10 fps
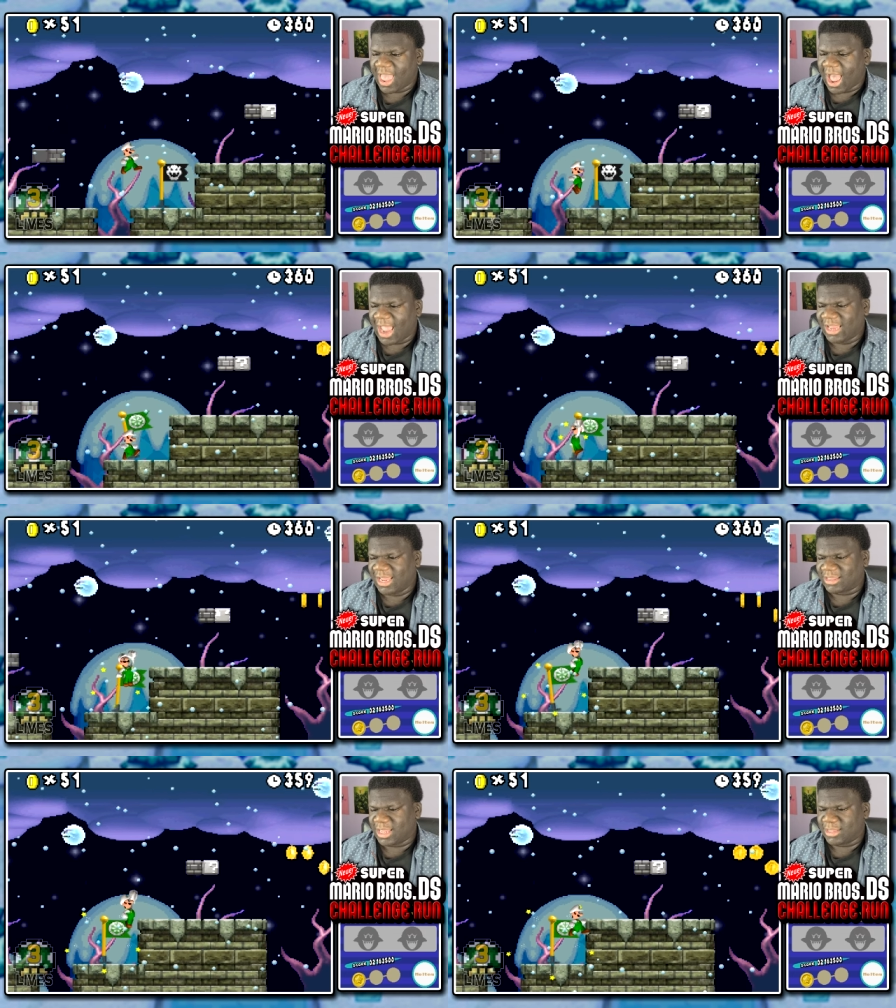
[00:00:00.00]
I
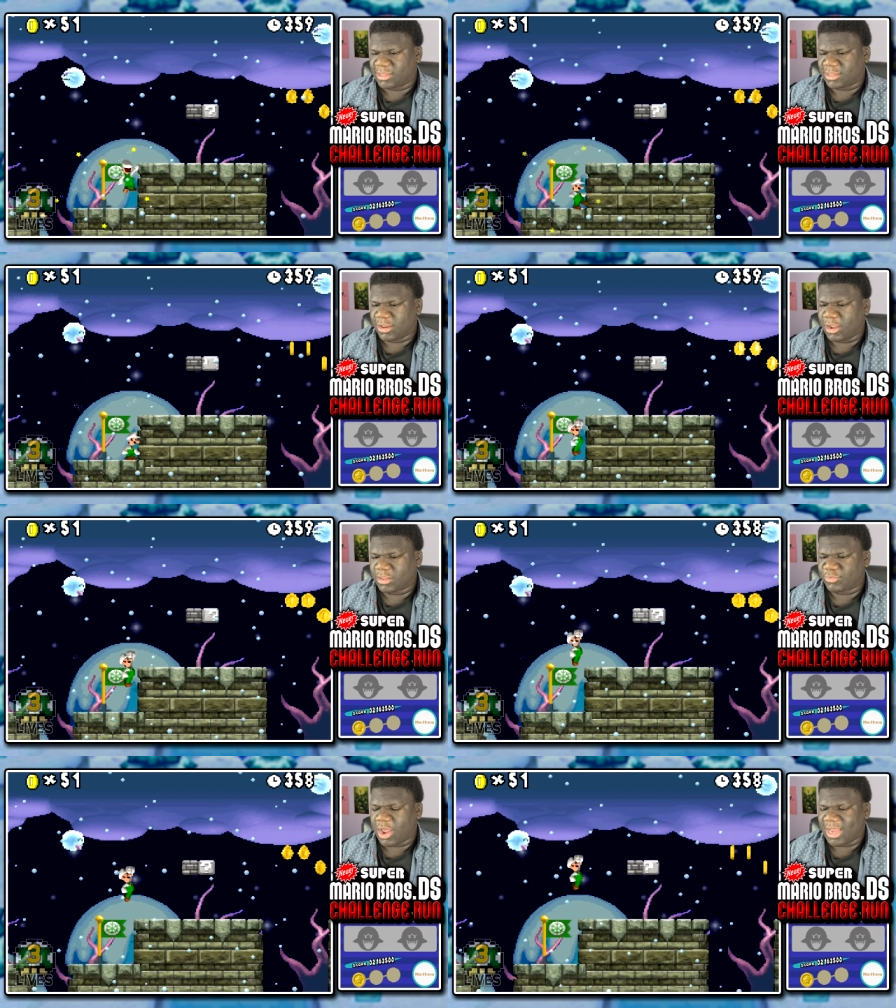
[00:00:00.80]
like this. As long as
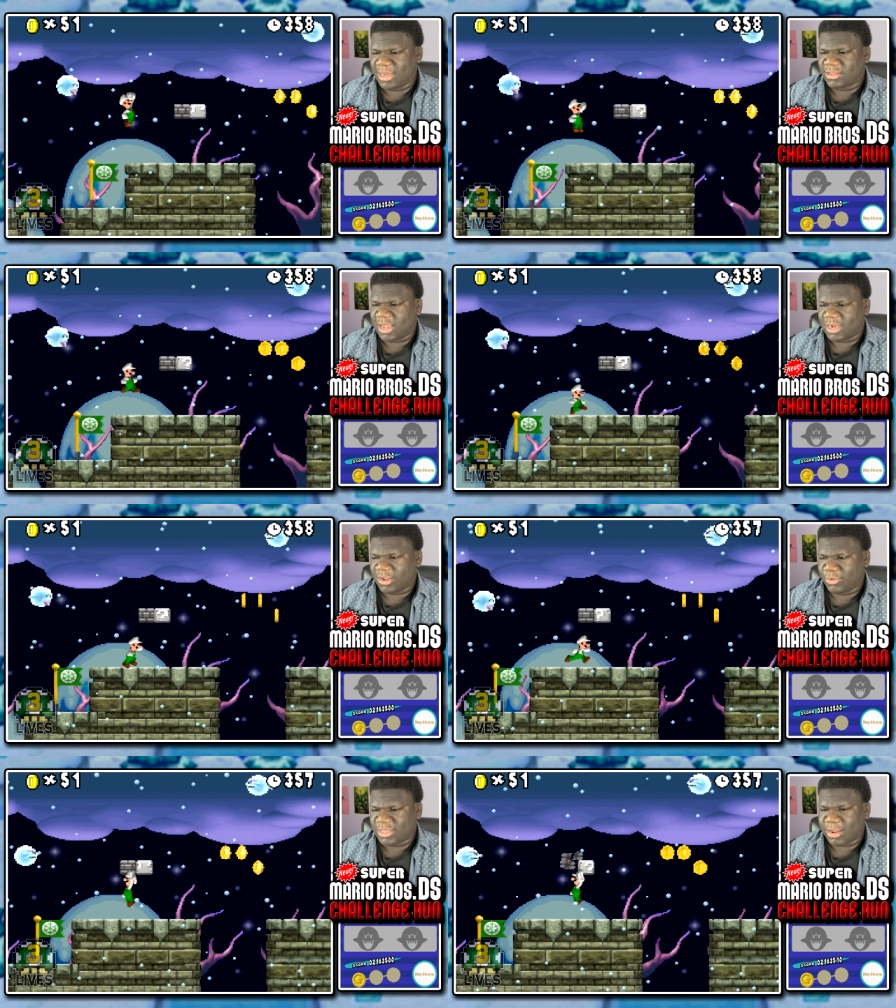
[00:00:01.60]
we're not inside a
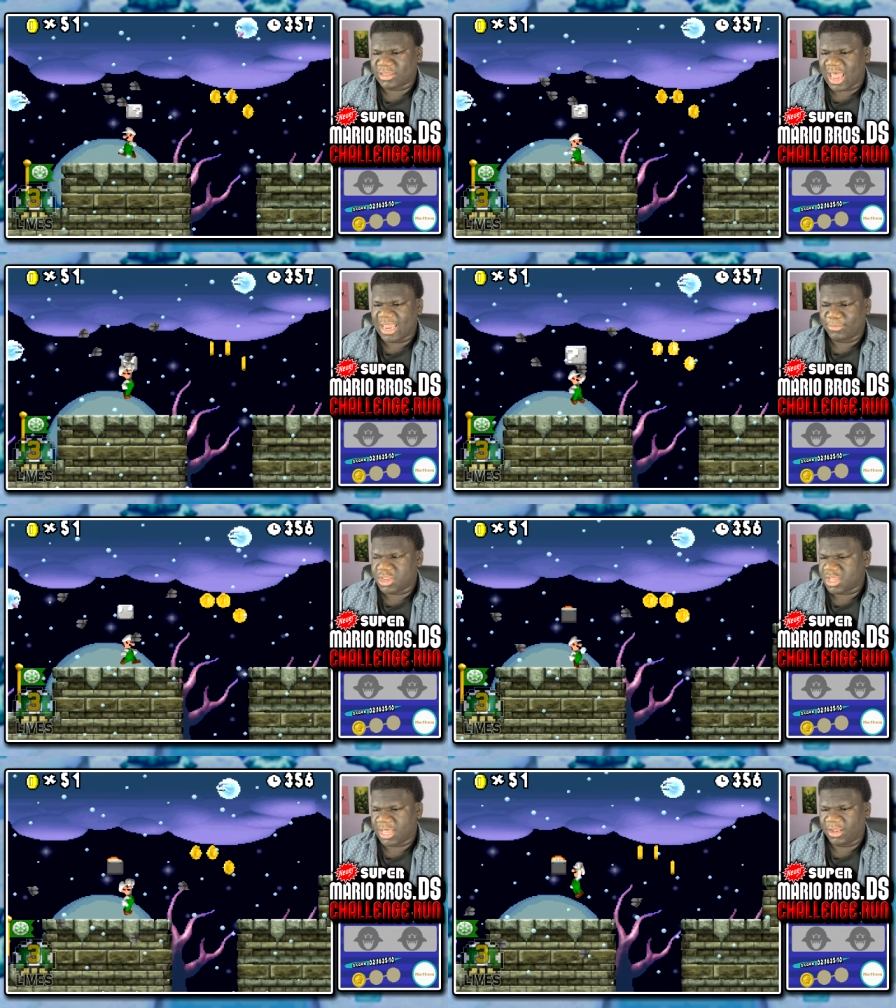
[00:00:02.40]
ghost house, I am
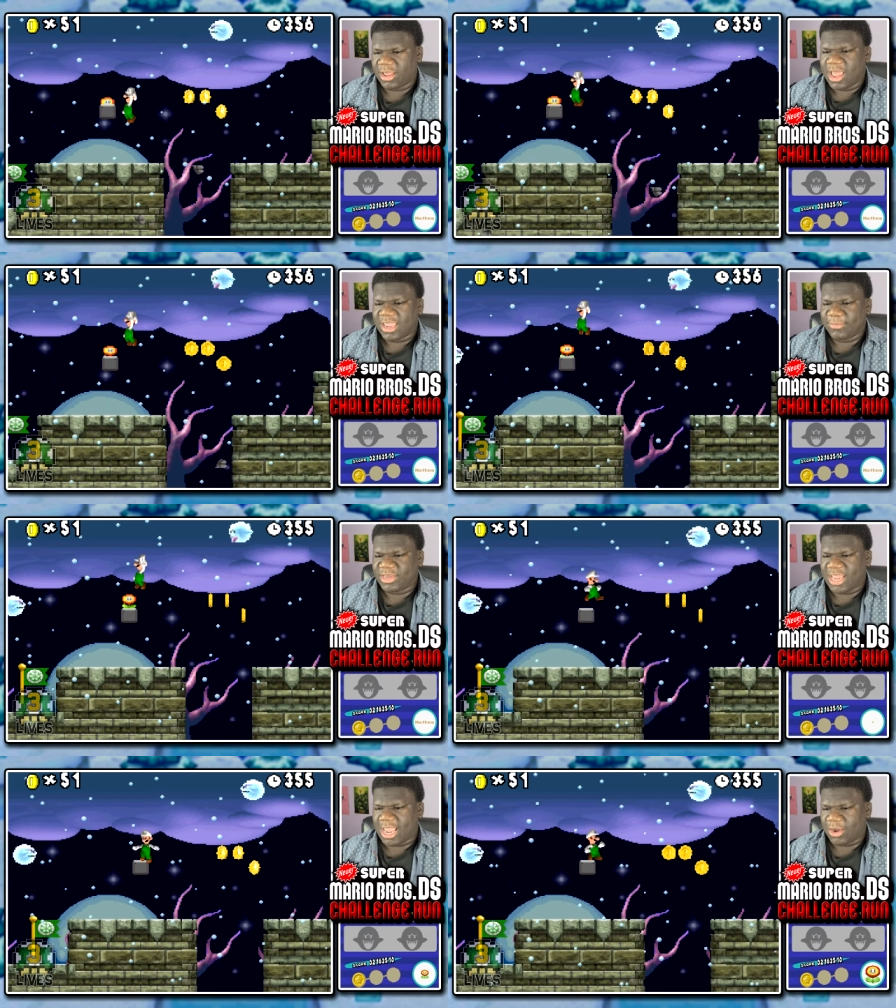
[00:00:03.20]
chill. Give me
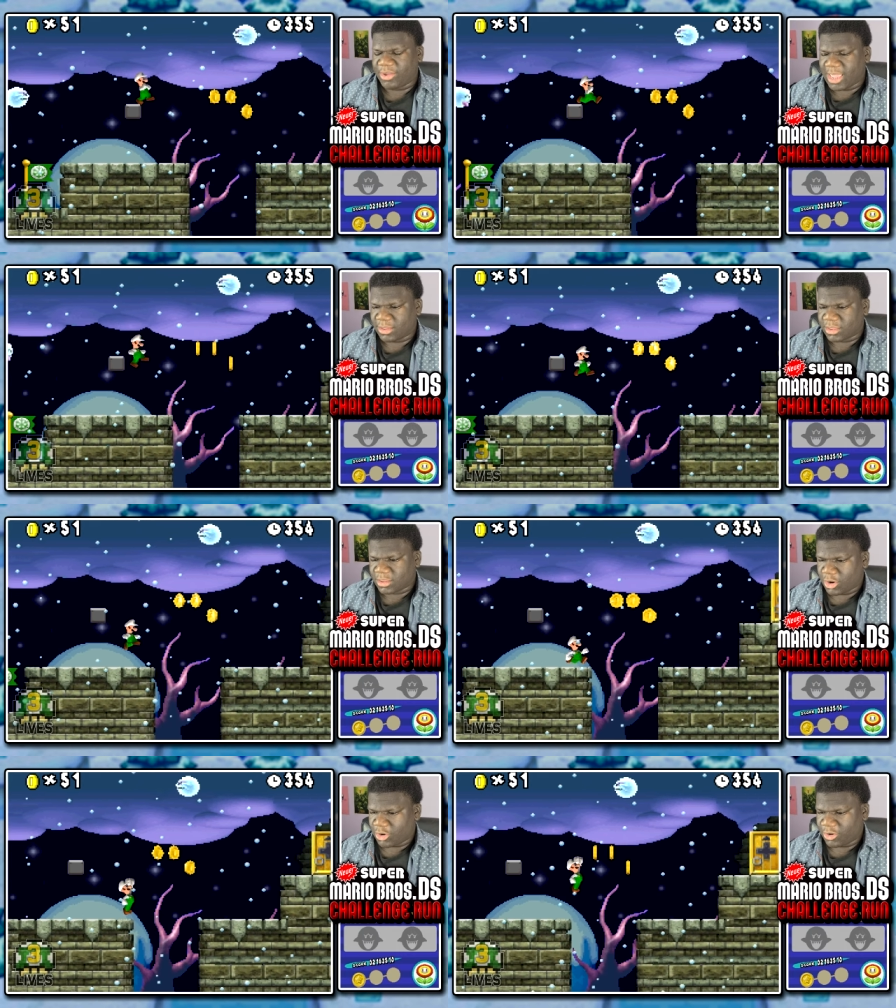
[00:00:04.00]
Diego. Yes,
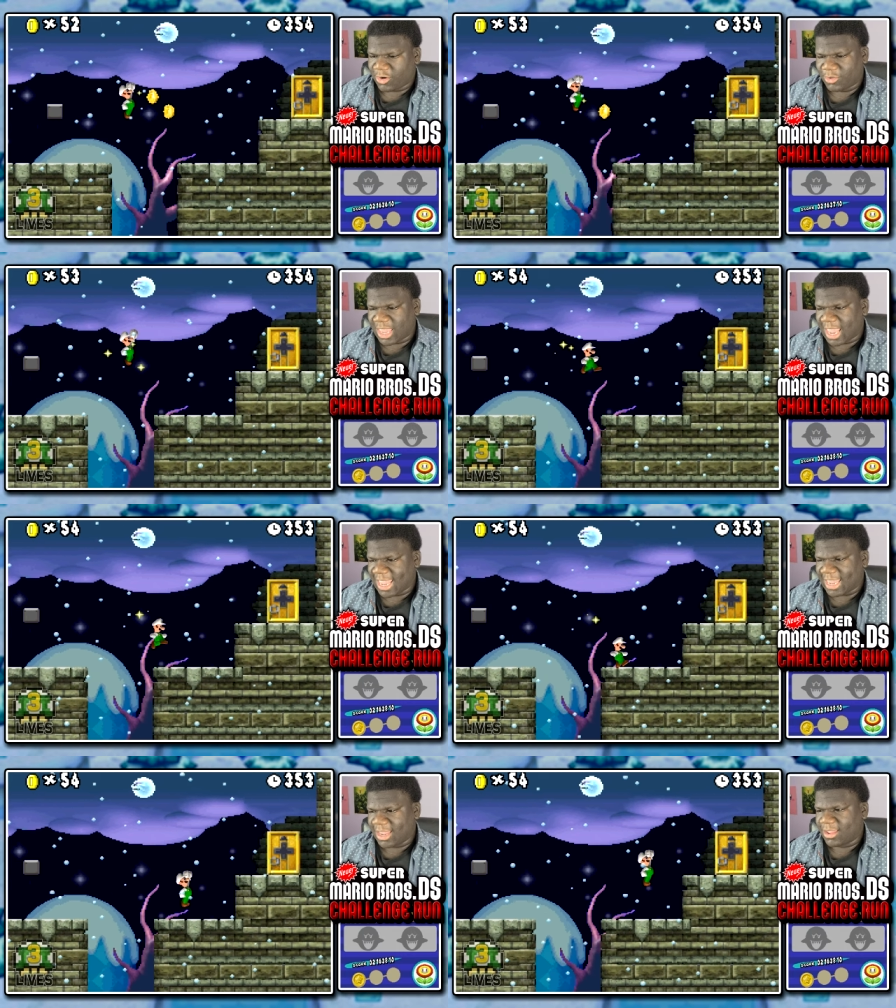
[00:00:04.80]
sir.
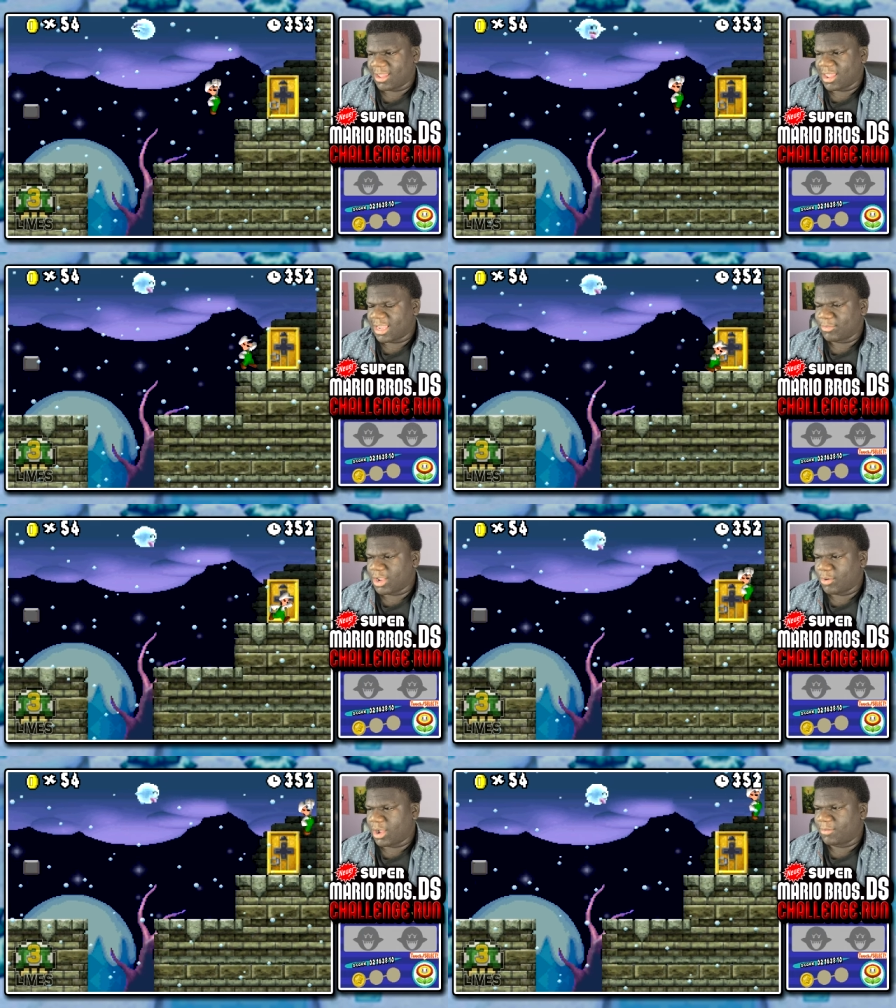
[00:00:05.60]
Okay. Can we
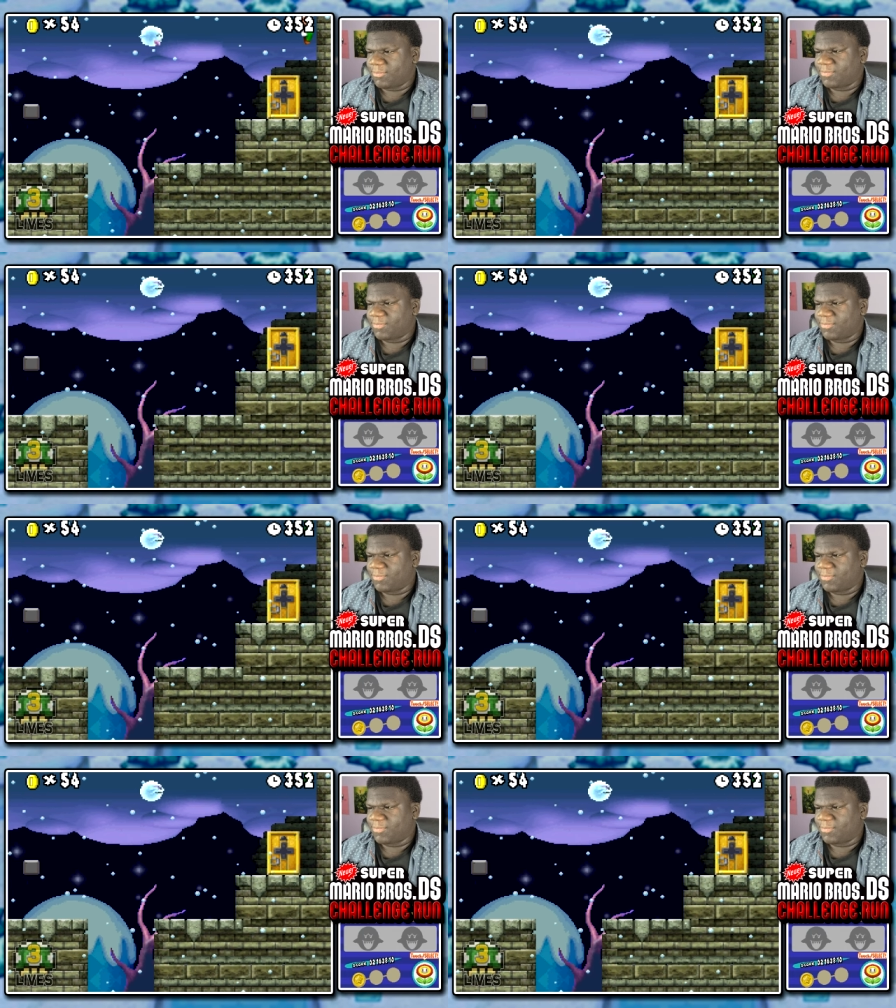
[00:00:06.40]
go up?